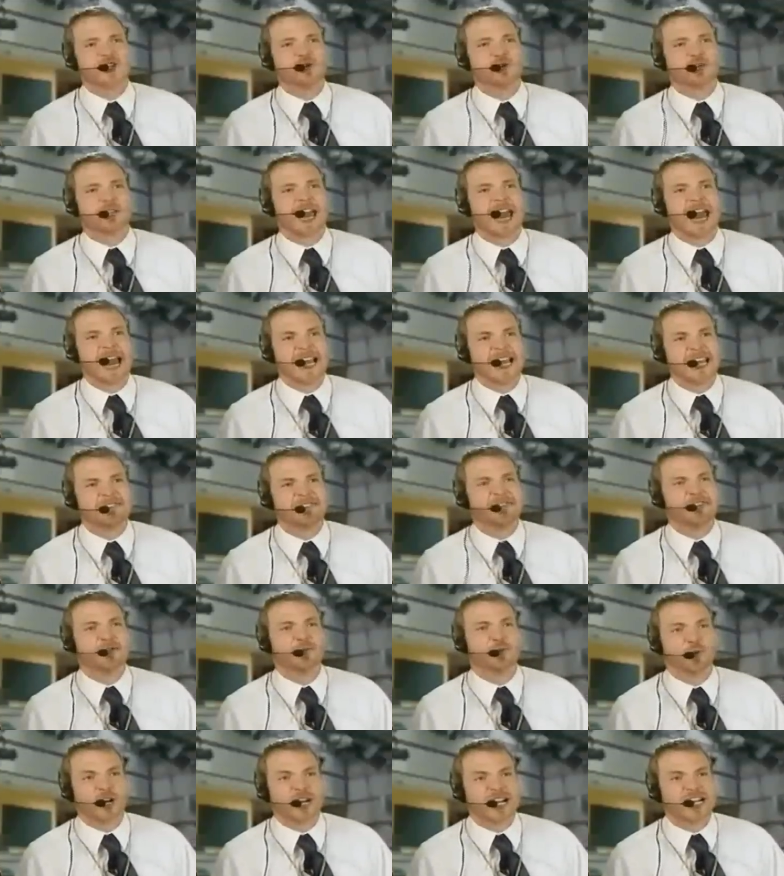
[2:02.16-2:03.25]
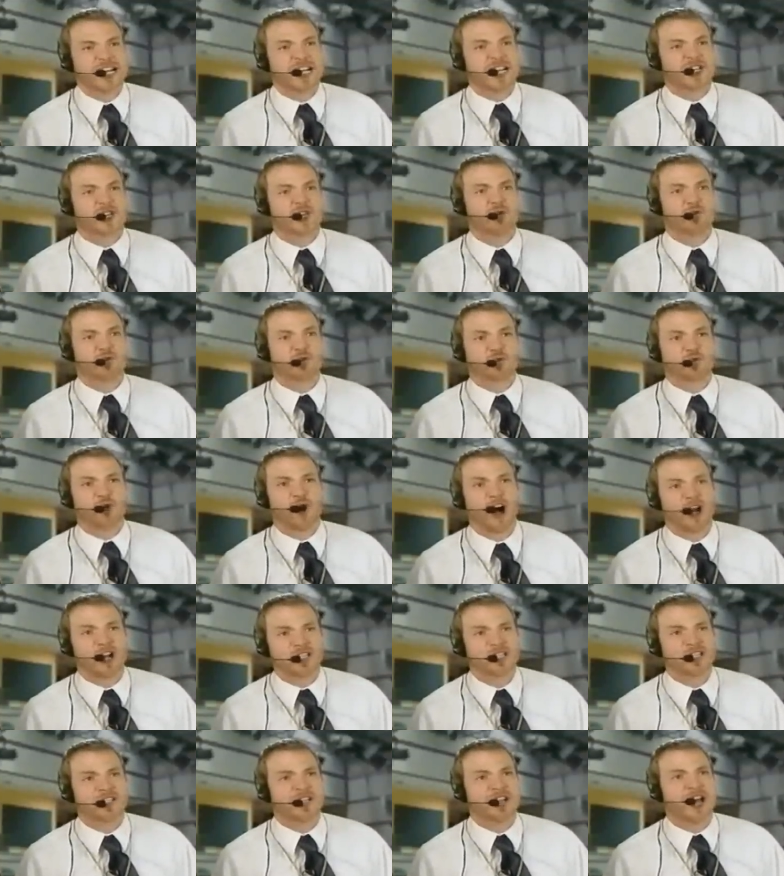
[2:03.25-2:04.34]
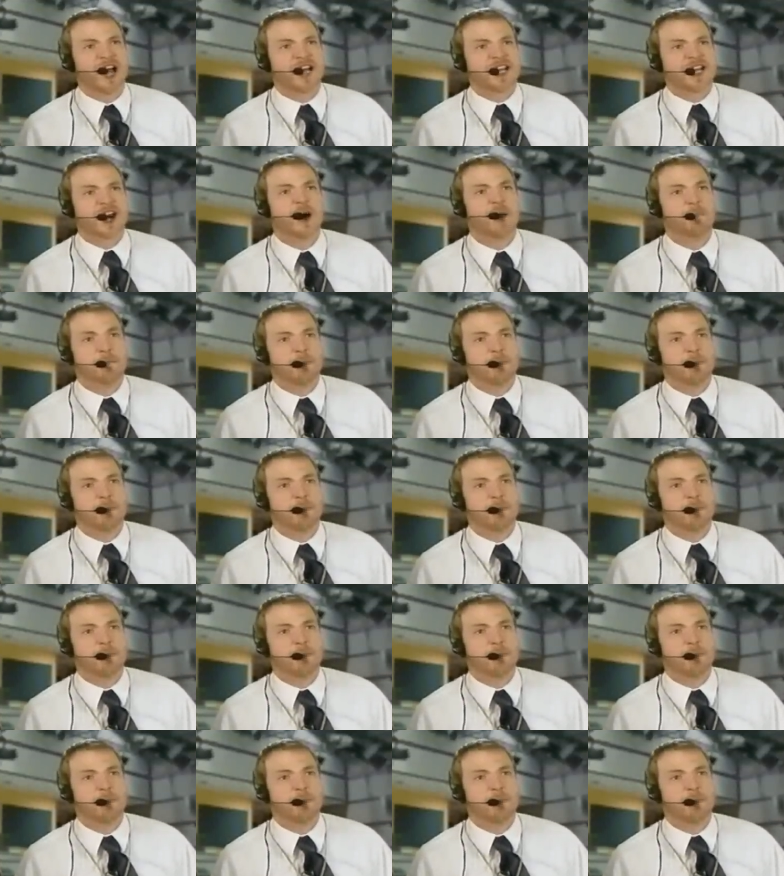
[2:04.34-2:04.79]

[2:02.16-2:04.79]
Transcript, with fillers: it? You can't even read it, you troglodyte